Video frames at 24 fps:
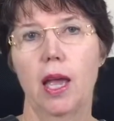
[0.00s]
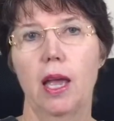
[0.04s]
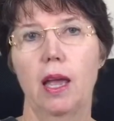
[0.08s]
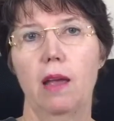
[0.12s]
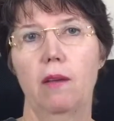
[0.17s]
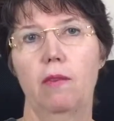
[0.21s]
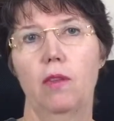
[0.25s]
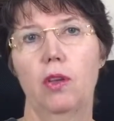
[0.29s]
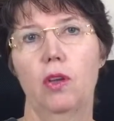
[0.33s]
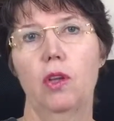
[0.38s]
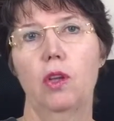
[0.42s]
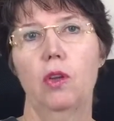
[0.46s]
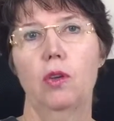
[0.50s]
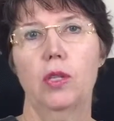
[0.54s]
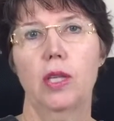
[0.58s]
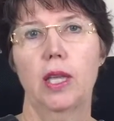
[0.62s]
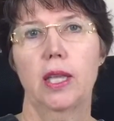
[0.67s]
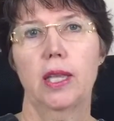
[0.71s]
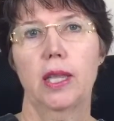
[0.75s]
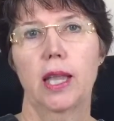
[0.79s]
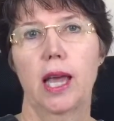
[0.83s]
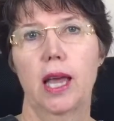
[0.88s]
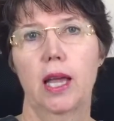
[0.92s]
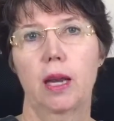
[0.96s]
If they're
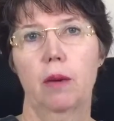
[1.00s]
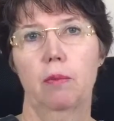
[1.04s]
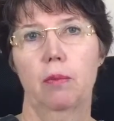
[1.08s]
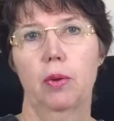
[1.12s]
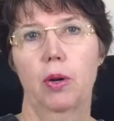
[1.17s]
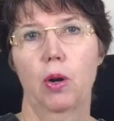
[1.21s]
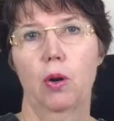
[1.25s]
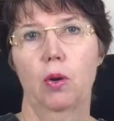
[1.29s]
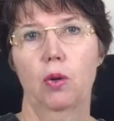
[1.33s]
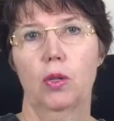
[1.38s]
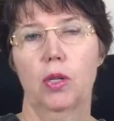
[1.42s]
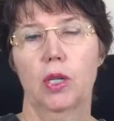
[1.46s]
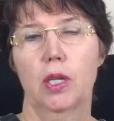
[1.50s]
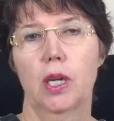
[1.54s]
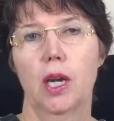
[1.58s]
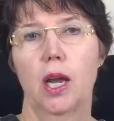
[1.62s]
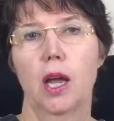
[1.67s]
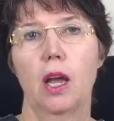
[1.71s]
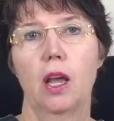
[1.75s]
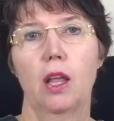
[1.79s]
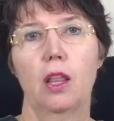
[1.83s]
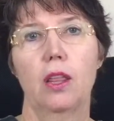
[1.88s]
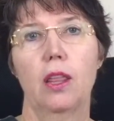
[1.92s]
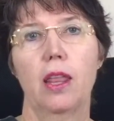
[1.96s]
using that approach,
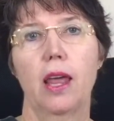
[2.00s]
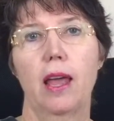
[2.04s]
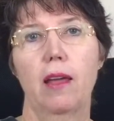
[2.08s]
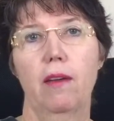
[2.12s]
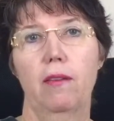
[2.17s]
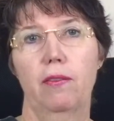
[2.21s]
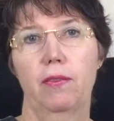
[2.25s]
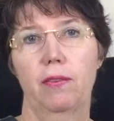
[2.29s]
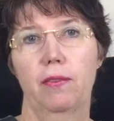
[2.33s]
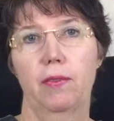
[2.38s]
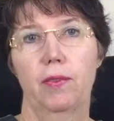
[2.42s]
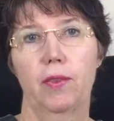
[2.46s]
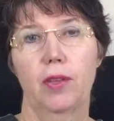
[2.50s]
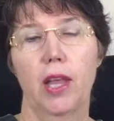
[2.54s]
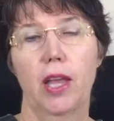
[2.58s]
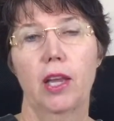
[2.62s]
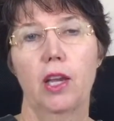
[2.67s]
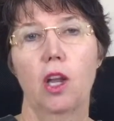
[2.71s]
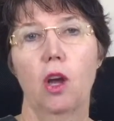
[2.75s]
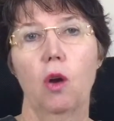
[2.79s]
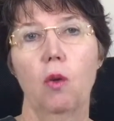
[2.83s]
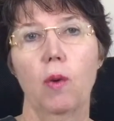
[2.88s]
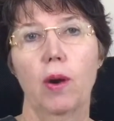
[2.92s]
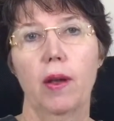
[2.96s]
they've they
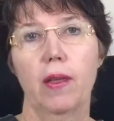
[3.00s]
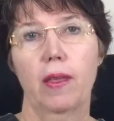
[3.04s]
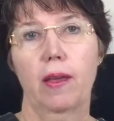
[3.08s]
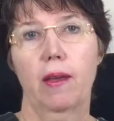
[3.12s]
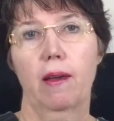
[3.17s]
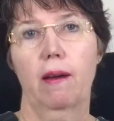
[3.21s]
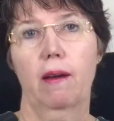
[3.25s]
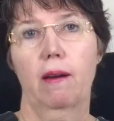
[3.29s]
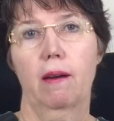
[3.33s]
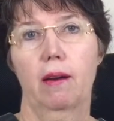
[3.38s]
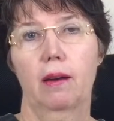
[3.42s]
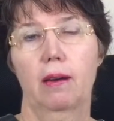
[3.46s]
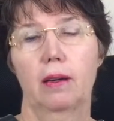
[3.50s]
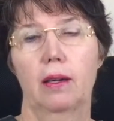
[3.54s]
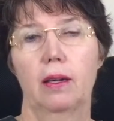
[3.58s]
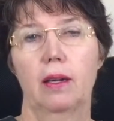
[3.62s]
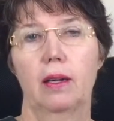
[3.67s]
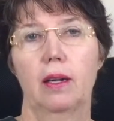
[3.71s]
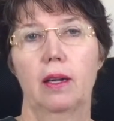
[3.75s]
know where they are,